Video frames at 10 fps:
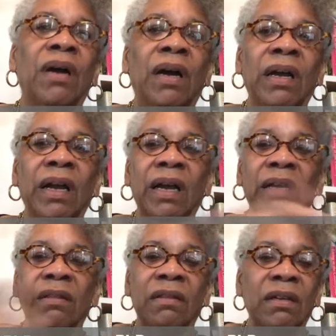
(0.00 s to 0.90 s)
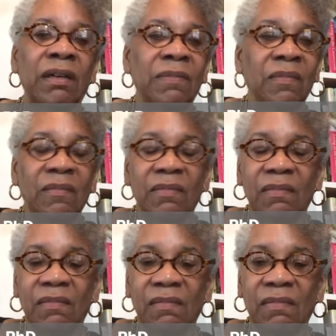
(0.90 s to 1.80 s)
I had the
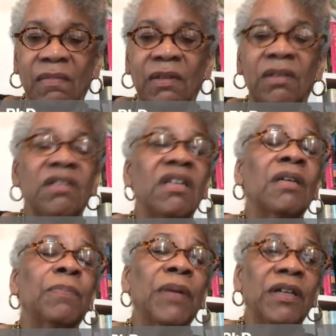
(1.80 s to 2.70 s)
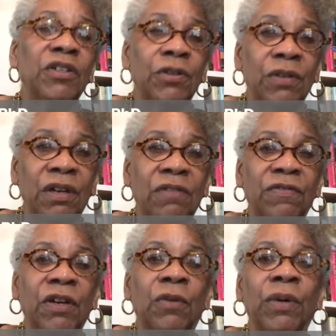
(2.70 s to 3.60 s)
distinct pleasure of
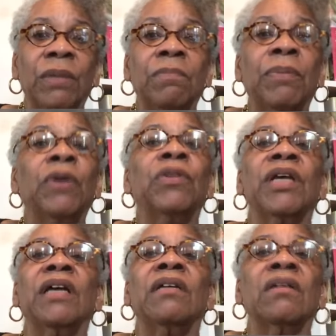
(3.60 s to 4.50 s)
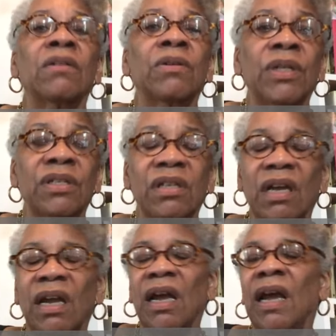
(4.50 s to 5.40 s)
knowing both Edna Lewis
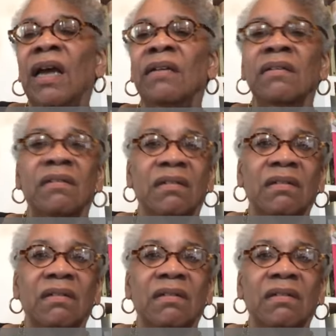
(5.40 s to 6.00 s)
and